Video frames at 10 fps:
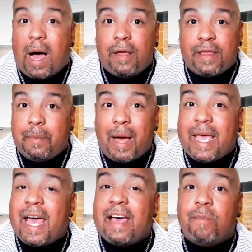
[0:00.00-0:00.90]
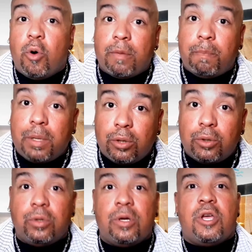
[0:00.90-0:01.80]
while they might have more
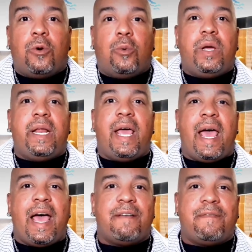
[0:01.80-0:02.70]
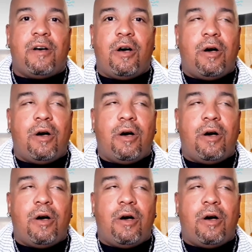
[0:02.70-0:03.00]
blue, would have